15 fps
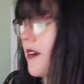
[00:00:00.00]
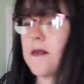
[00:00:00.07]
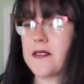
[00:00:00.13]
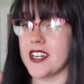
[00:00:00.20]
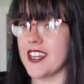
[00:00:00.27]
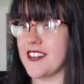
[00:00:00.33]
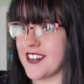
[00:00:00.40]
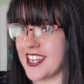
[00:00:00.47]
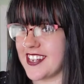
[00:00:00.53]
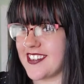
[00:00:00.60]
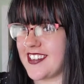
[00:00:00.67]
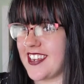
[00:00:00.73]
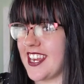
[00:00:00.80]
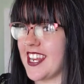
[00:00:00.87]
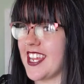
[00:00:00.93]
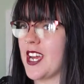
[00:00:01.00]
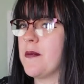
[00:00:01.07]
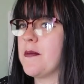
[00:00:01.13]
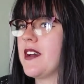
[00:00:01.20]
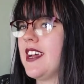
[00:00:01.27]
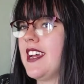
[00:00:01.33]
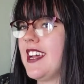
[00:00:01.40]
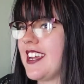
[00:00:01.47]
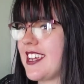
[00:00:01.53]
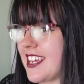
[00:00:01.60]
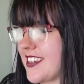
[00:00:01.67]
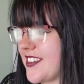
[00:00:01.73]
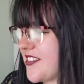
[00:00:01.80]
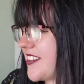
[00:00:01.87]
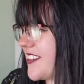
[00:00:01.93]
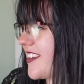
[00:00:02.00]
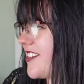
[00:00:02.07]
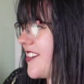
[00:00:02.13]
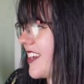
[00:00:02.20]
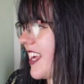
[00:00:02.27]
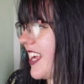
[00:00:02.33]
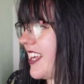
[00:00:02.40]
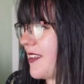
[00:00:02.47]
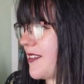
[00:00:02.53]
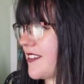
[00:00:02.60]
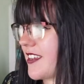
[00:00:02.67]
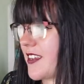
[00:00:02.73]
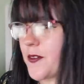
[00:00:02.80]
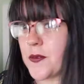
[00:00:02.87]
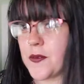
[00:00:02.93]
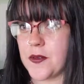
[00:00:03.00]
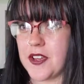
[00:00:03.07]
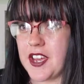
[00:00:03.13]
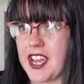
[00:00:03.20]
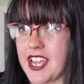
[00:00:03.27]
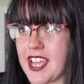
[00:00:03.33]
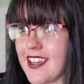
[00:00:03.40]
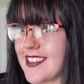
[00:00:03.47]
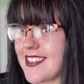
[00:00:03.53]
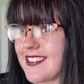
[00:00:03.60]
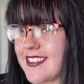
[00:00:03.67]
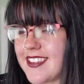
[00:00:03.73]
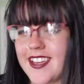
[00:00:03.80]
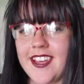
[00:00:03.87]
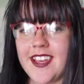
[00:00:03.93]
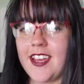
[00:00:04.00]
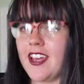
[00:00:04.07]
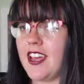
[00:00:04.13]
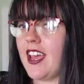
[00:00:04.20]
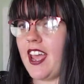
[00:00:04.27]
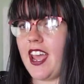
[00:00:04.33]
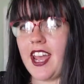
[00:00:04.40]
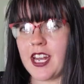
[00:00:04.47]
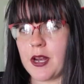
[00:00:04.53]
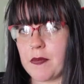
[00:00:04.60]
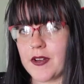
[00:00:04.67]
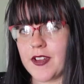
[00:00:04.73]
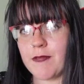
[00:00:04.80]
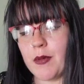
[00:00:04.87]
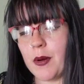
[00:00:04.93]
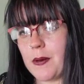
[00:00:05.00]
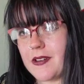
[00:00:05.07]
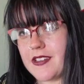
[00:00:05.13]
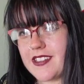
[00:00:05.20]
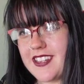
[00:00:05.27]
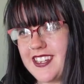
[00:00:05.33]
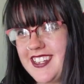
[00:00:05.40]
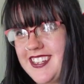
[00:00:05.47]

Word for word: I'm going to go get to tidying up, get to researching, and I'll see you, I guess, in a brief moment.